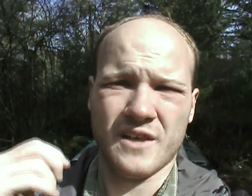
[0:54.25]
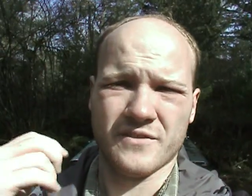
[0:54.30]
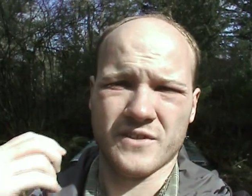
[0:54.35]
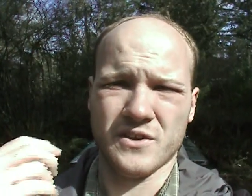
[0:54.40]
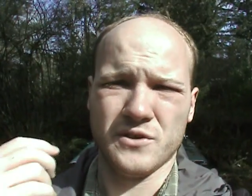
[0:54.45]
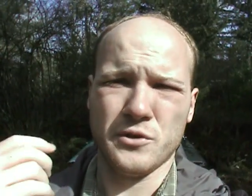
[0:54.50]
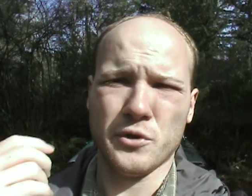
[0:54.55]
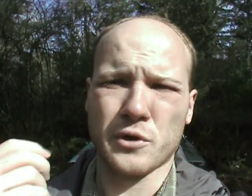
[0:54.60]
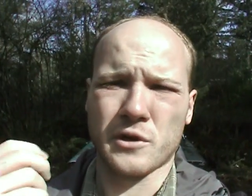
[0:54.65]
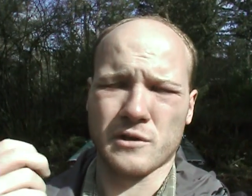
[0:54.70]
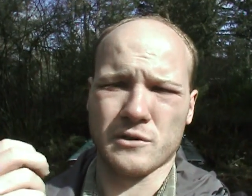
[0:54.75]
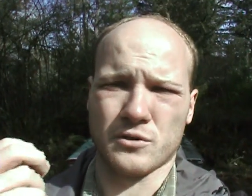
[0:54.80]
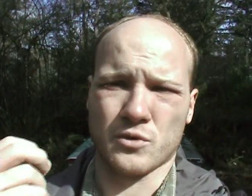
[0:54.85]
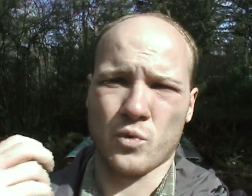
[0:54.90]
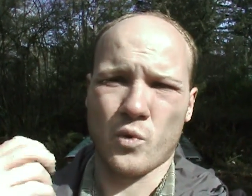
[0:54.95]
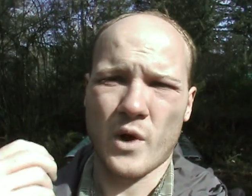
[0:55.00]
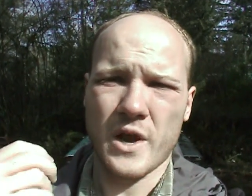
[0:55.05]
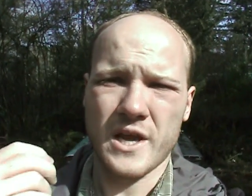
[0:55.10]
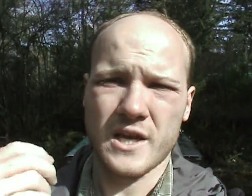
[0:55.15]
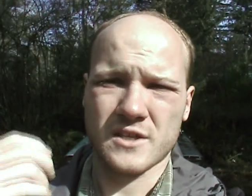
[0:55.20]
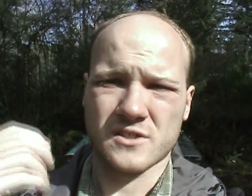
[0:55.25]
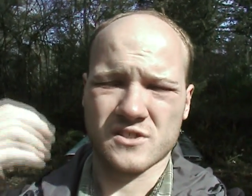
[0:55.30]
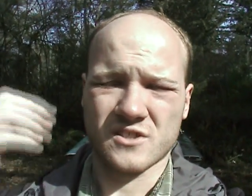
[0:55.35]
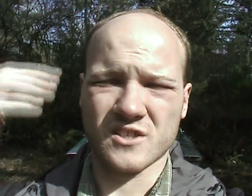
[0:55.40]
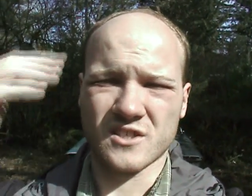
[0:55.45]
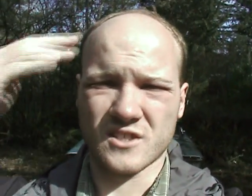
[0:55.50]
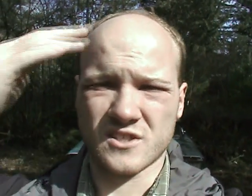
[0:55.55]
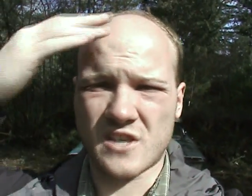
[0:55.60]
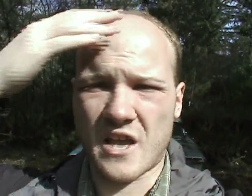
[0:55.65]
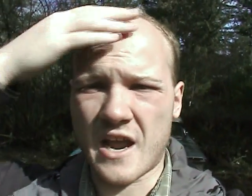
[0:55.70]
nuclear
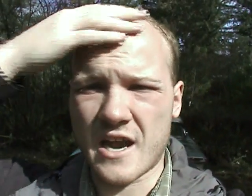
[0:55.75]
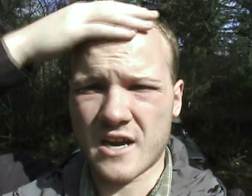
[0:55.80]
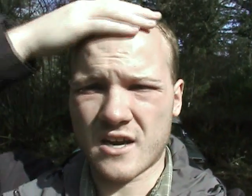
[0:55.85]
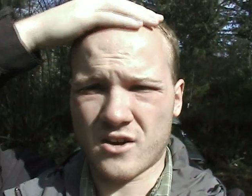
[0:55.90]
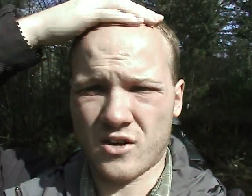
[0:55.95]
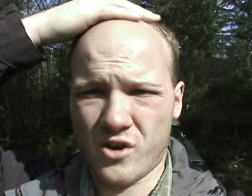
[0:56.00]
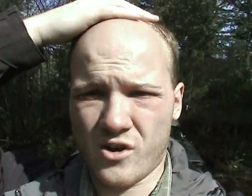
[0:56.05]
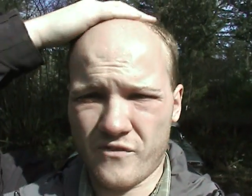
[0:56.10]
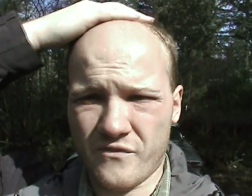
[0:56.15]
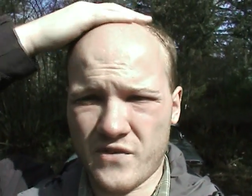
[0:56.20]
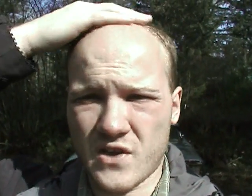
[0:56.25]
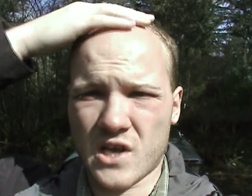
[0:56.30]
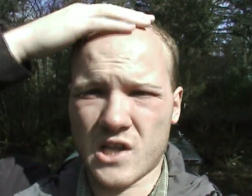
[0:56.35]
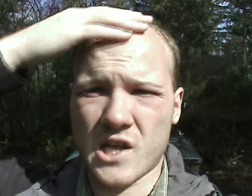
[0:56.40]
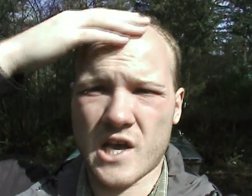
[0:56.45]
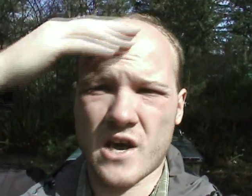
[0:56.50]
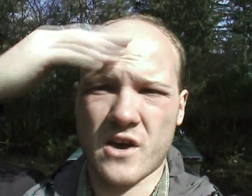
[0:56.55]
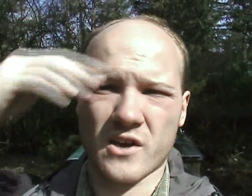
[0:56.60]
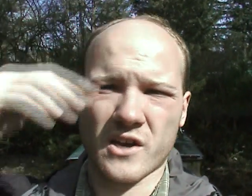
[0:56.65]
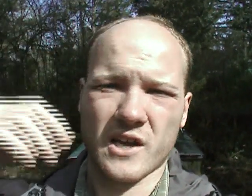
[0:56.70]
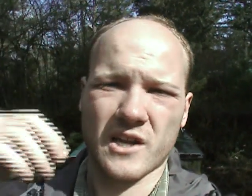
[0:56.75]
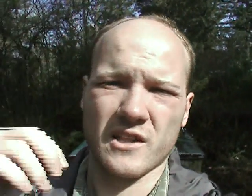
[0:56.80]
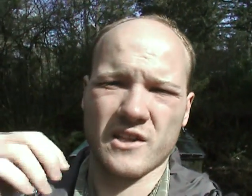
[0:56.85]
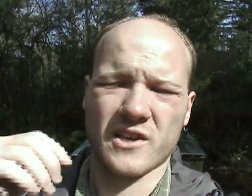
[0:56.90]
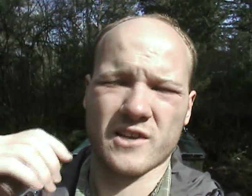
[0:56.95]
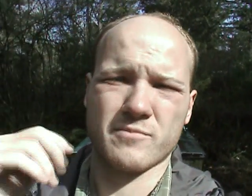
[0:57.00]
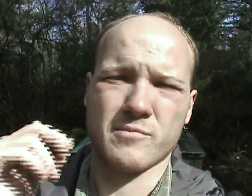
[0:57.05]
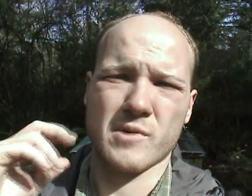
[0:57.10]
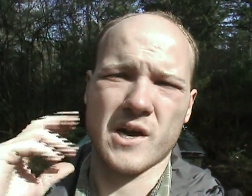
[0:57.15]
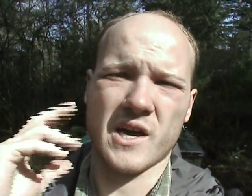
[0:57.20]
waste, and his hair all fell out kind of
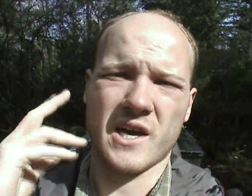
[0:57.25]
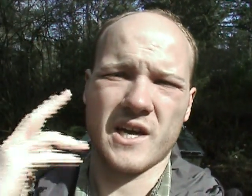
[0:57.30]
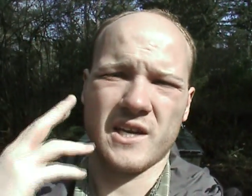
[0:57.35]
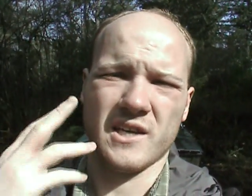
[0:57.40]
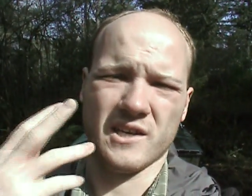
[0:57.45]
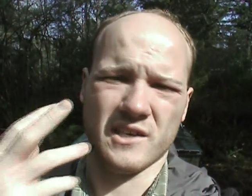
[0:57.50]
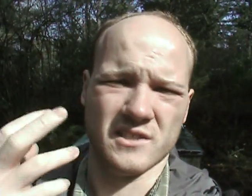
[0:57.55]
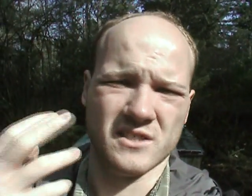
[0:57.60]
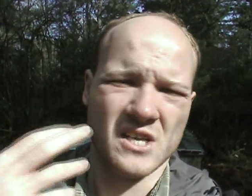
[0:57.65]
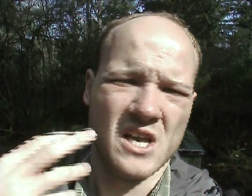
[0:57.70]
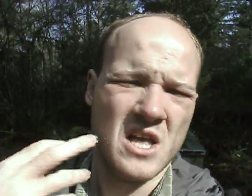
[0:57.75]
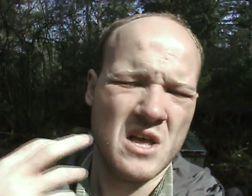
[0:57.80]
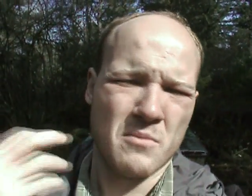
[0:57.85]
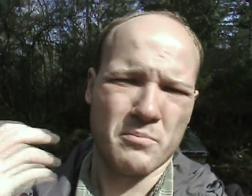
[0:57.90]
like mine, and his